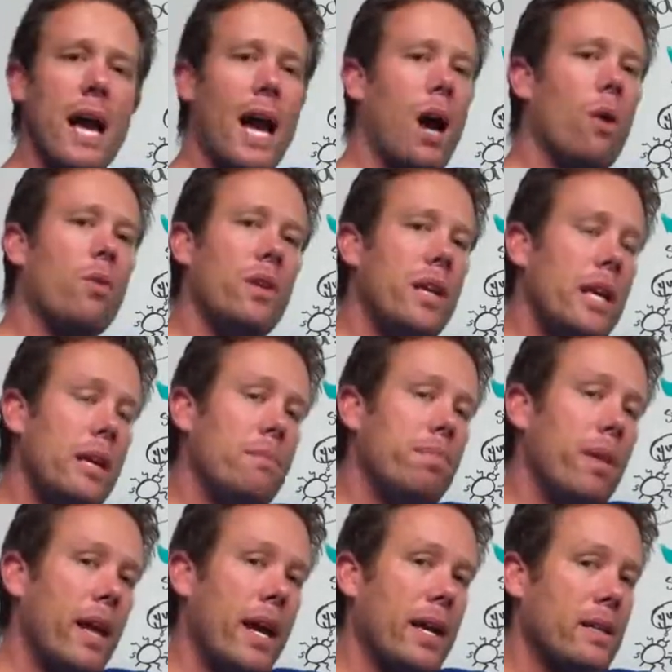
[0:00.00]
now need
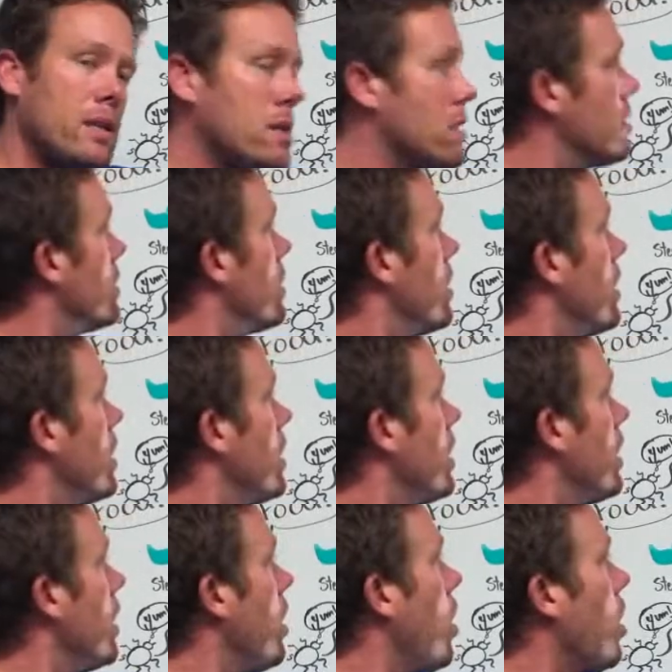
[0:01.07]
plants
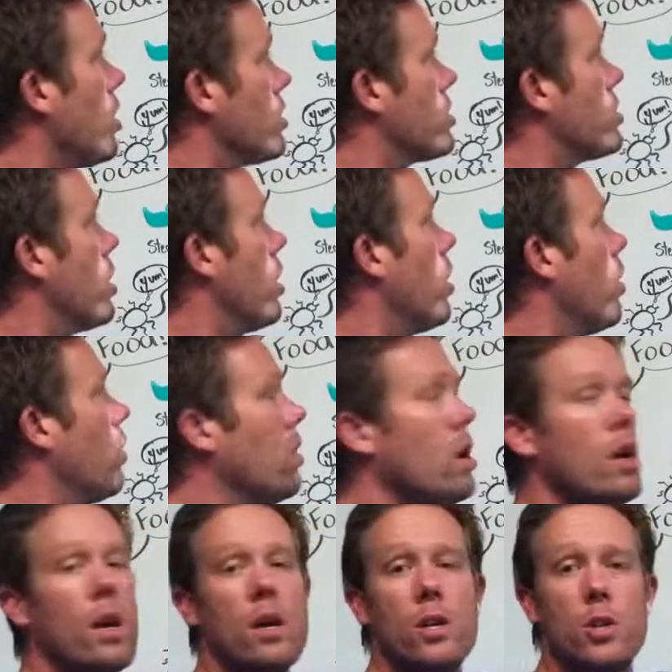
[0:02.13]
also
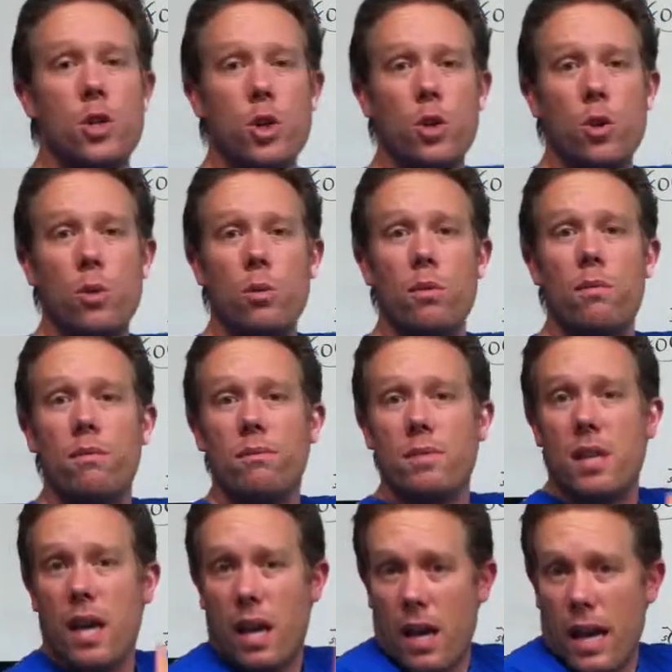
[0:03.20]
to
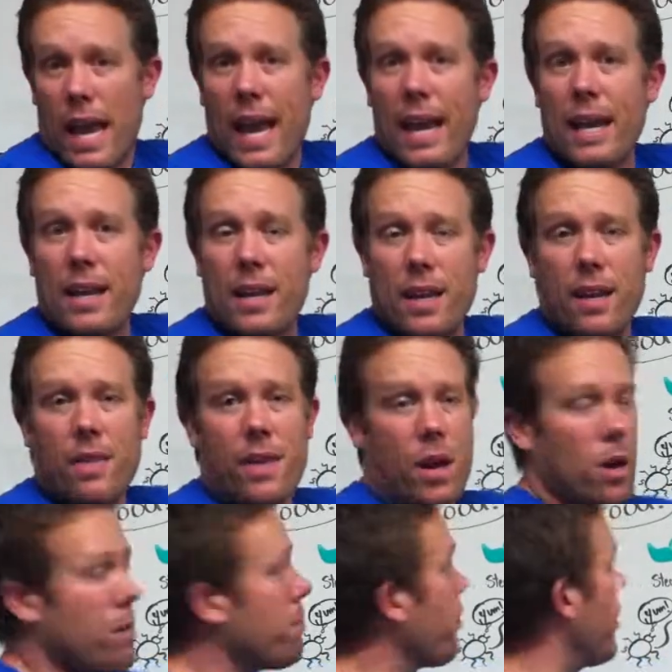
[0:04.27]
aid in their